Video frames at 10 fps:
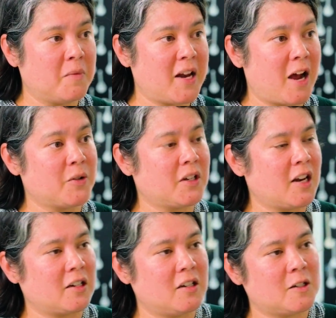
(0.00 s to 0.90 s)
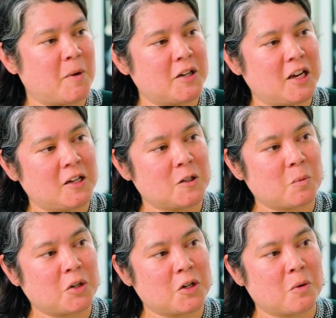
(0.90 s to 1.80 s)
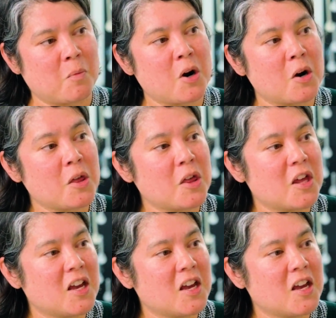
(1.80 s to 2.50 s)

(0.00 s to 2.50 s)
and how it's connected to spontaneous preterm birth.